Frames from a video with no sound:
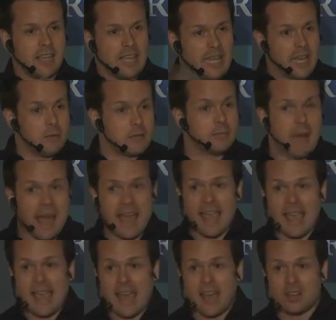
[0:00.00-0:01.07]
he was
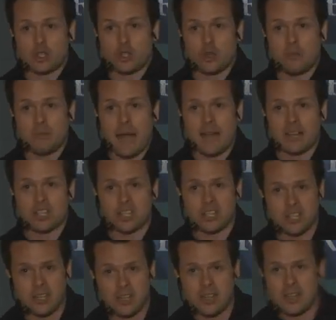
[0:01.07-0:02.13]
paying out too much.